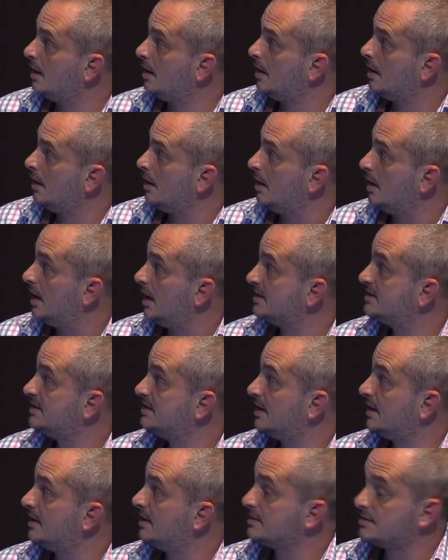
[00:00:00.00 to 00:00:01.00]
At
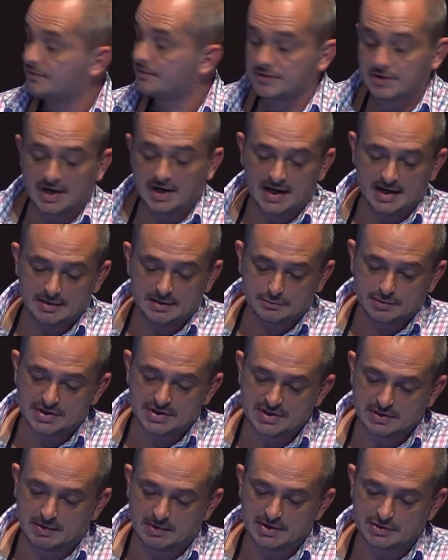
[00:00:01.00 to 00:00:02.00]
the end of the
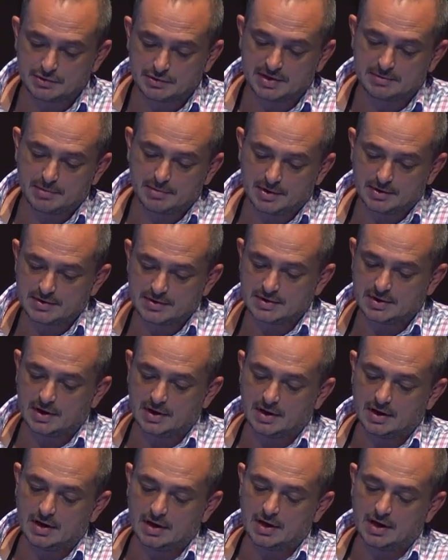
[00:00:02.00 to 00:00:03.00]
L21 treatment,
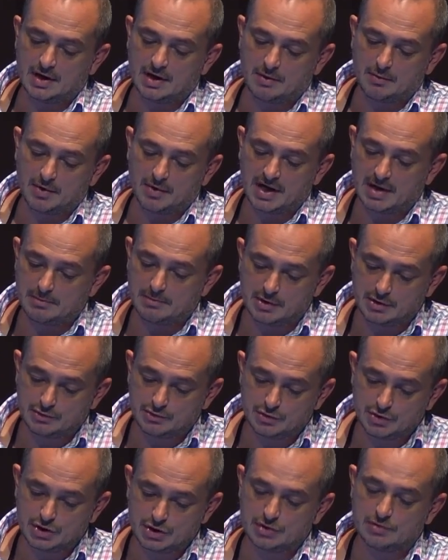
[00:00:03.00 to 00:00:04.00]
we are able to
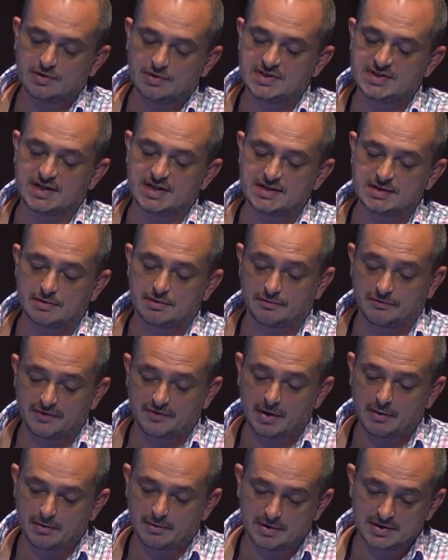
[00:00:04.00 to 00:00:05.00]
show that the
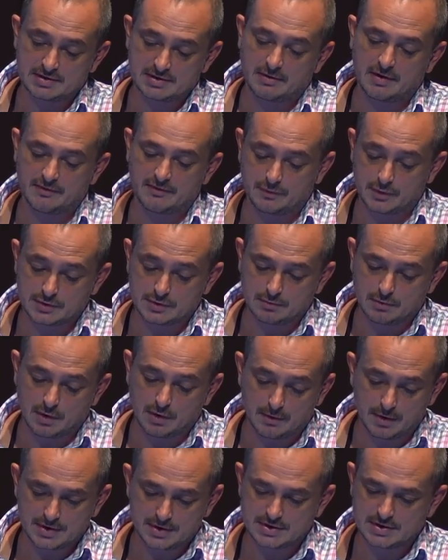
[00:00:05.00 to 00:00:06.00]
viral reservoir was
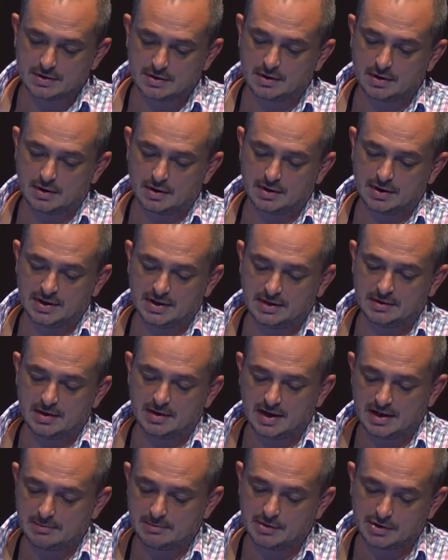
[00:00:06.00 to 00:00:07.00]
lowest in
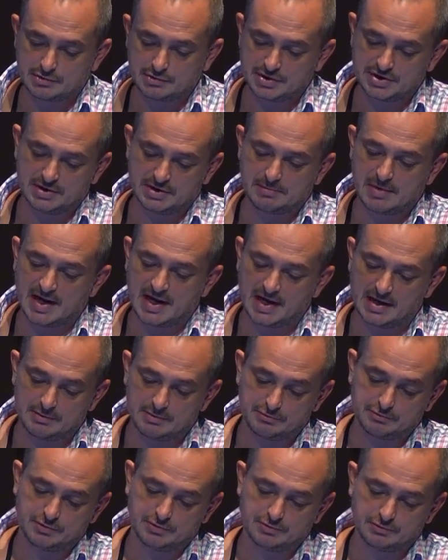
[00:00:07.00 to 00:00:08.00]
animal treated by
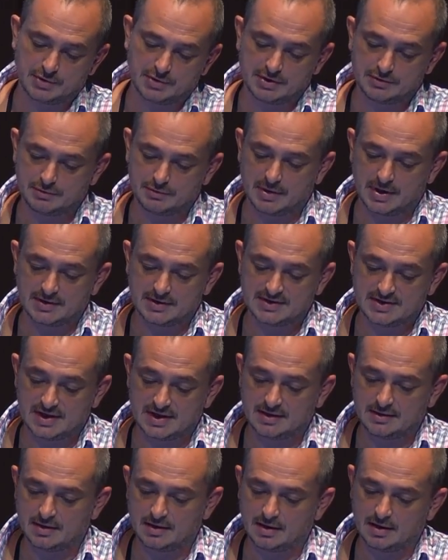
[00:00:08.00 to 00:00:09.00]
L21
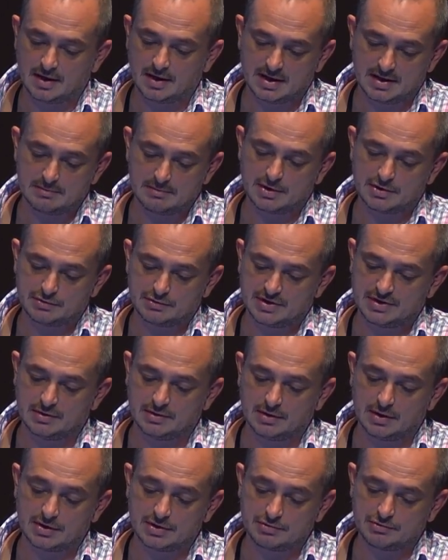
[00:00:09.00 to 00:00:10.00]
than animal
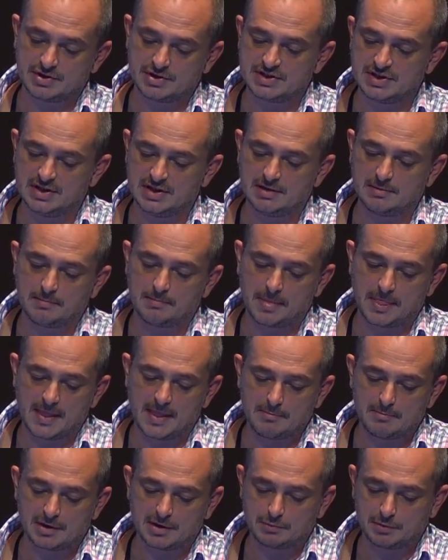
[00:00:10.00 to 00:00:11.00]
not treated,
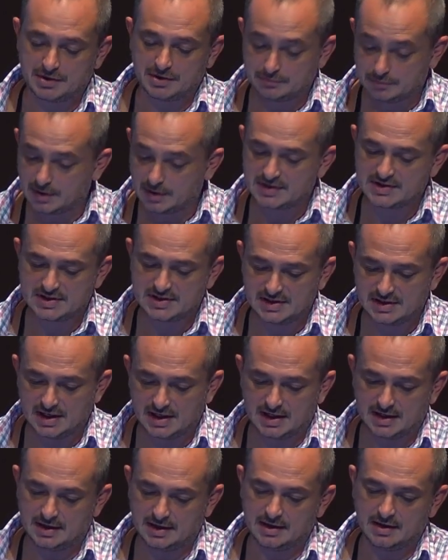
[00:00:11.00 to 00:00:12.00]
but we do not see
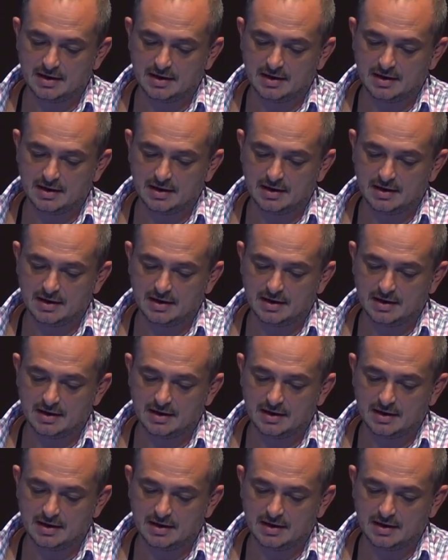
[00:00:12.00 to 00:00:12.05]
any